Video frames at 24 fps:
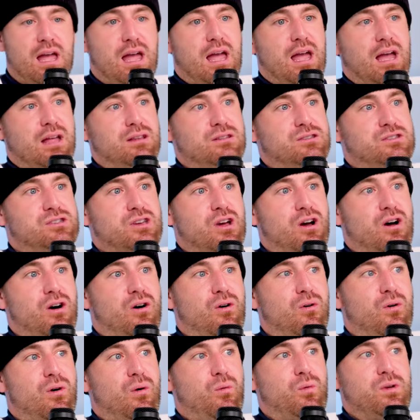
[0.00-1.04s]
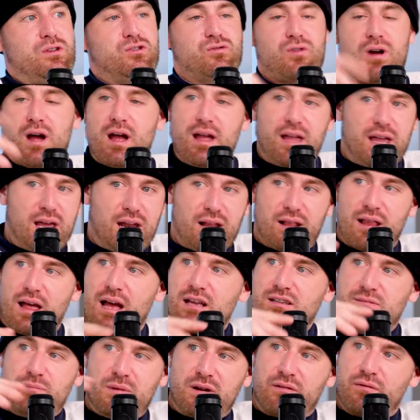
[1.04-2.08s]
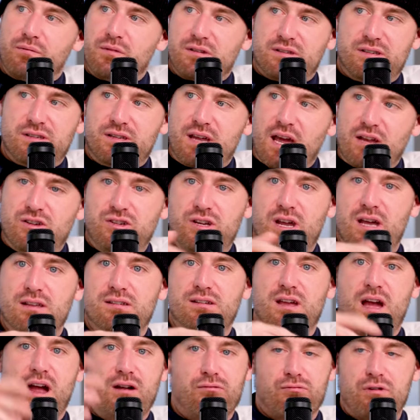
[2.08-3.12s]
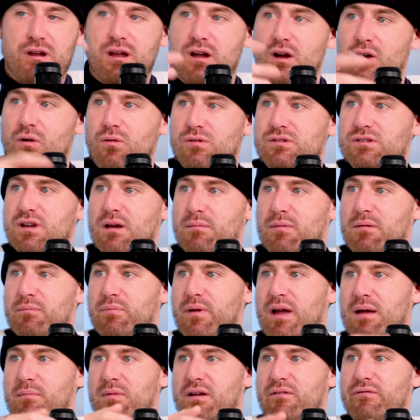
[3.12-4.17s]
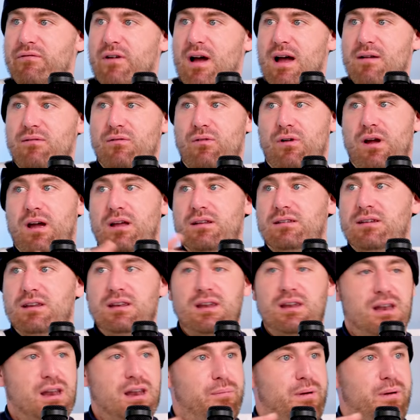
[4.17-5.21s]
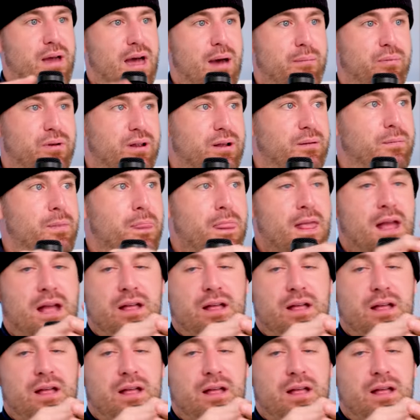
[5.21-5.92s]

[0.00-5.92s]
And so we try and get it last minute from this sketchy ass guy Rico or something and pay him like five grand. Didn't end up happening.